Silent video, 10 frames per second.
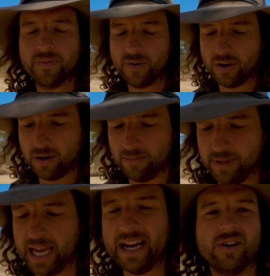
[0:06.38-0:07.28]
from
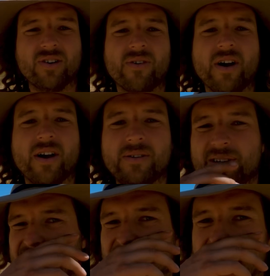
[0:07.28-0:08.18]
the Adcock Road
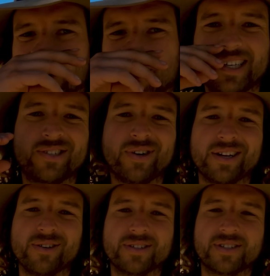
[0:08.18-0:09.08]
turn-off. So straight
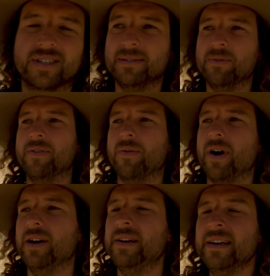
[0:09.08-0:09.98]
across the Gibb River
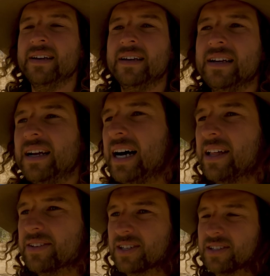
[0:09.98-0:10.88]
Road.
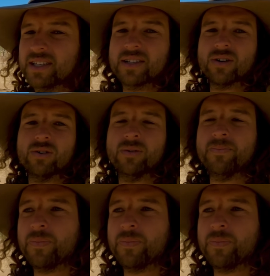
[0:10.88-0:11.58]
There's just this little